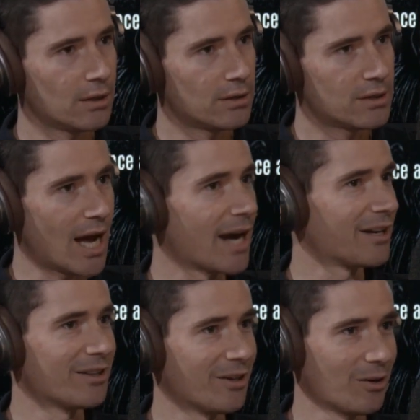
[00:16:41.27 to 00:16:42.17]

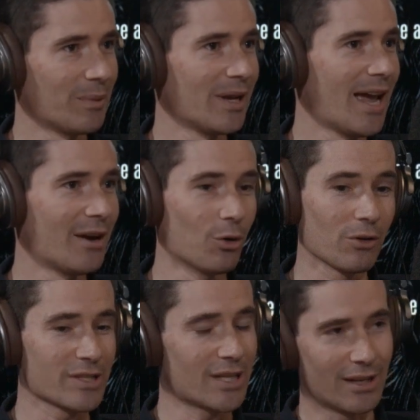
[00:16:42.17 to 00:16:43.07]
targeted therapy, and all of
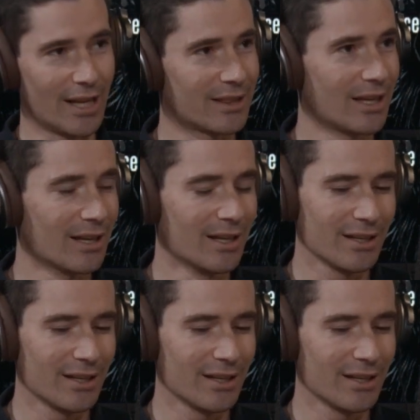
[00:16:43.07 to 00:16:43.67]
a sudden, like the